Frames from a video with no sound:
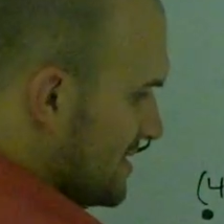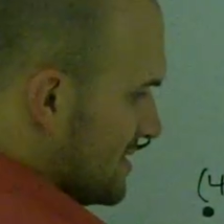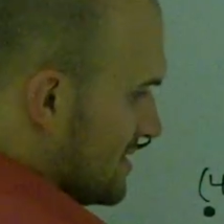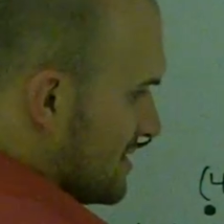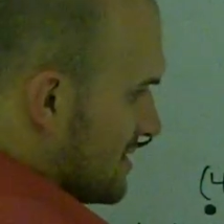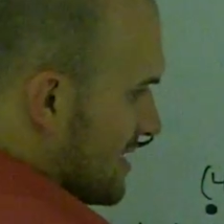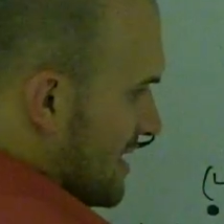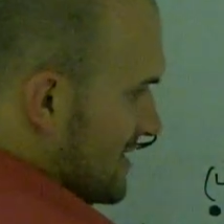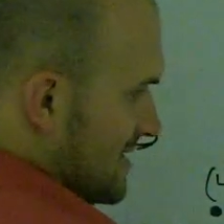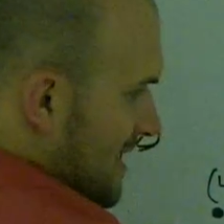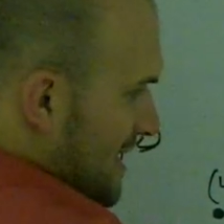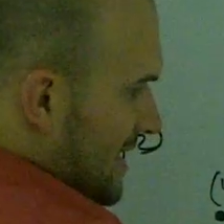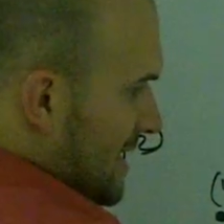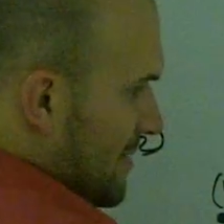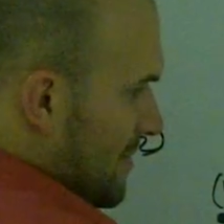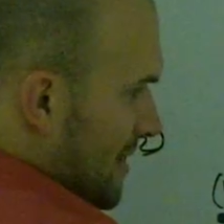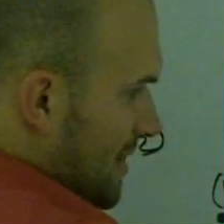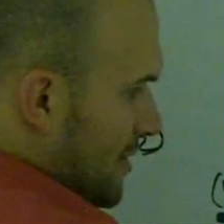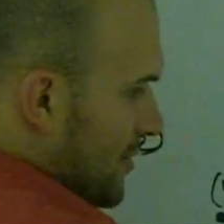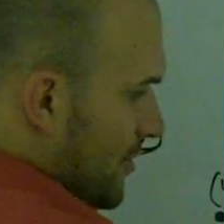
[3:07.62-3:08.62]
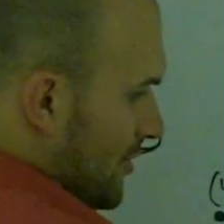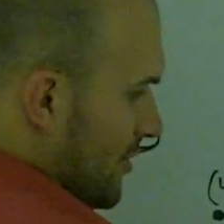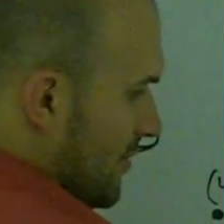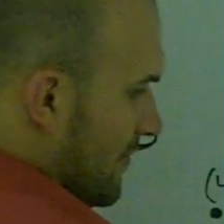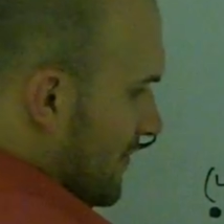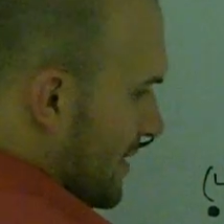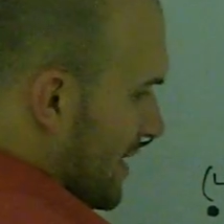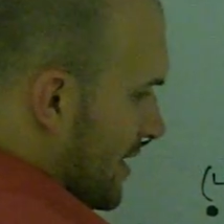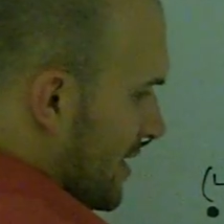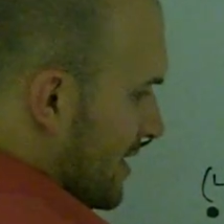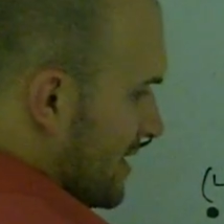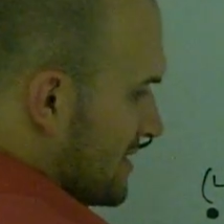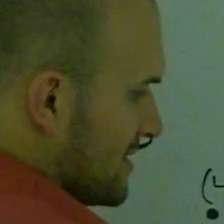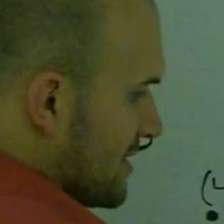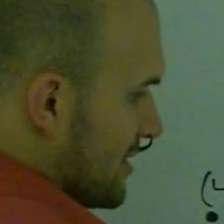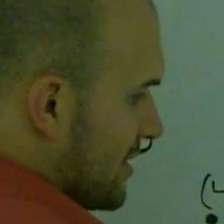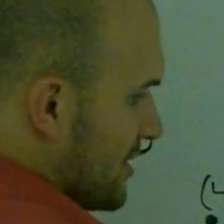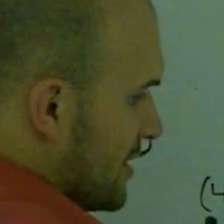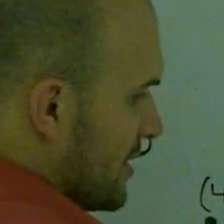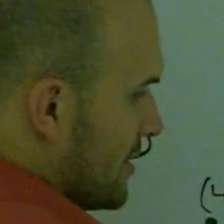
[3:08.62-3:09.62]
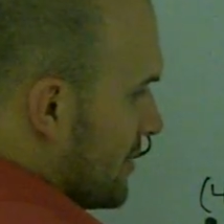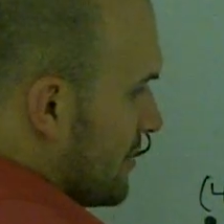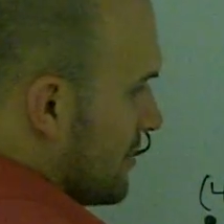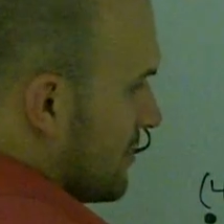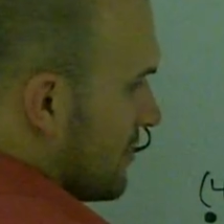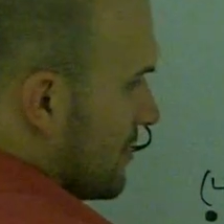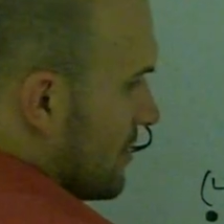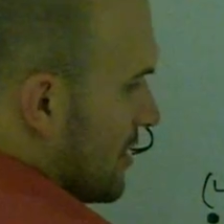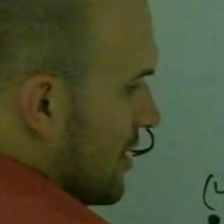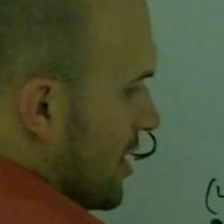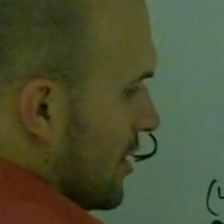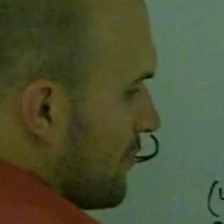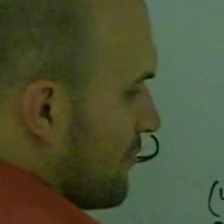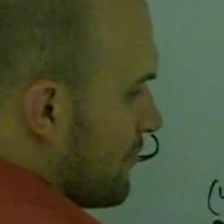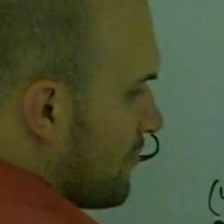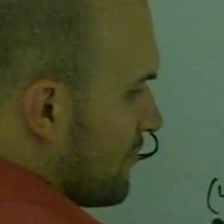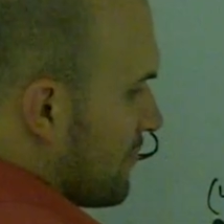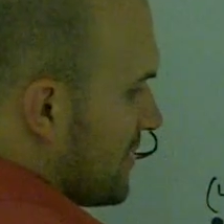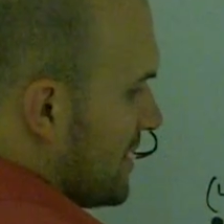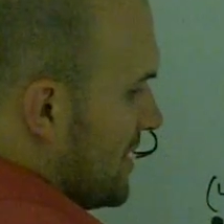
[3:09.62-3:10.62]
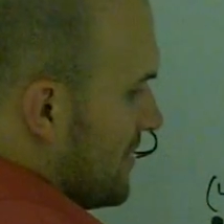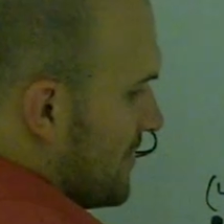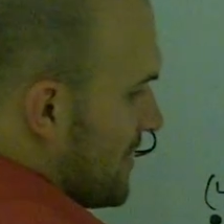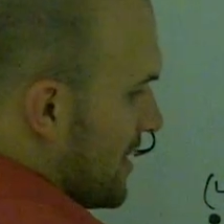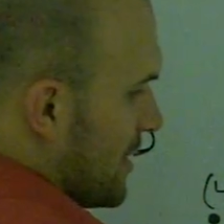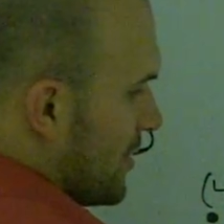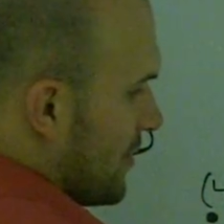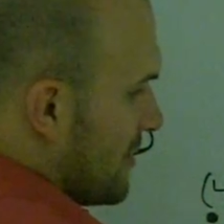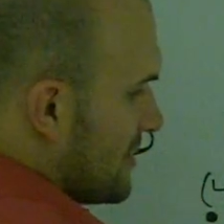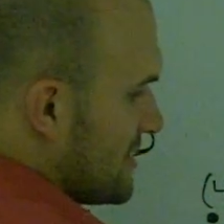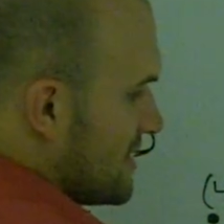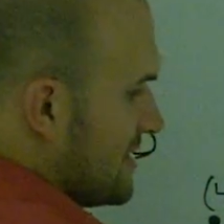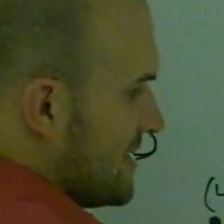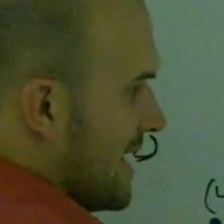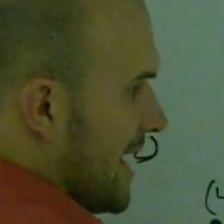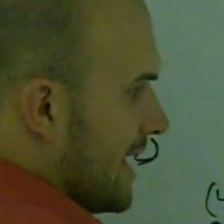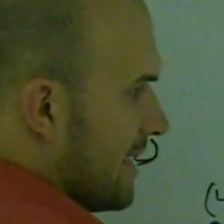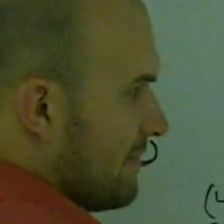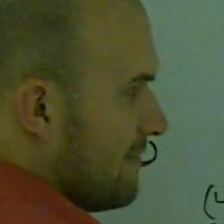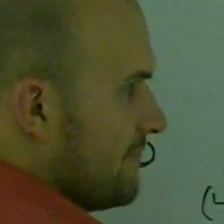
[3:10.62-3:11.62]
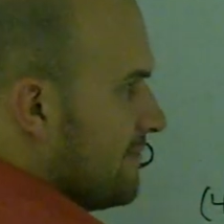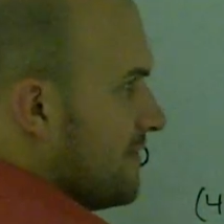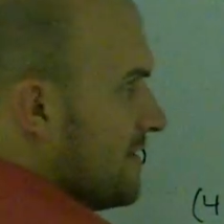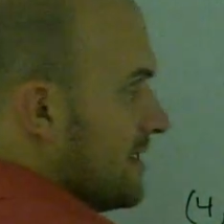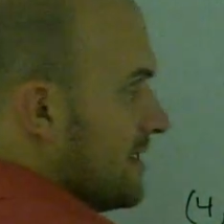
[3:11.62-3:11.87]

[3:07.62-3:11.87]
this is, as I keep on going over there, it's going to uh, keep on going to negative